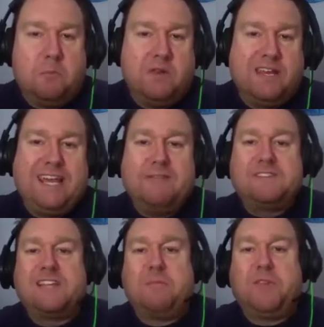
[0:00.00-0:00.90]
give
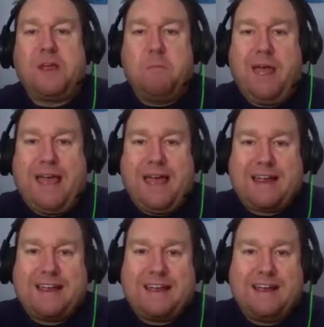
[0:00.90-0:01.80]
something
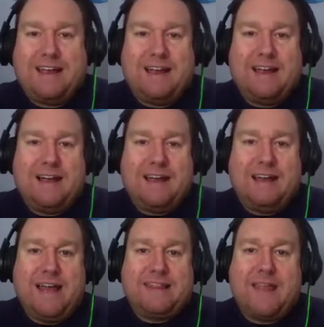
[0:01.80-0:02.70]
back
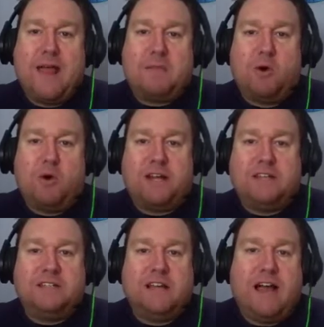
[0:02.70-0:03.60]
uh, at that
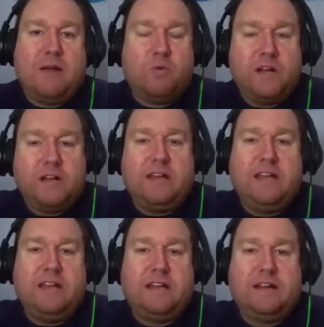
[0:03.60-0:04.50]
point, I
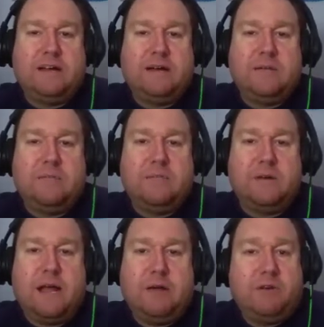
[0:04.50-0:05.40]
really, um,
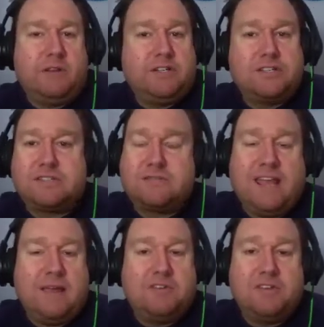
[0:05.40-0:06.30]
I really just
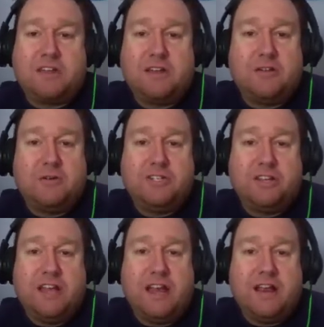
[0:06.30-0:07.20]
came to the conclusion that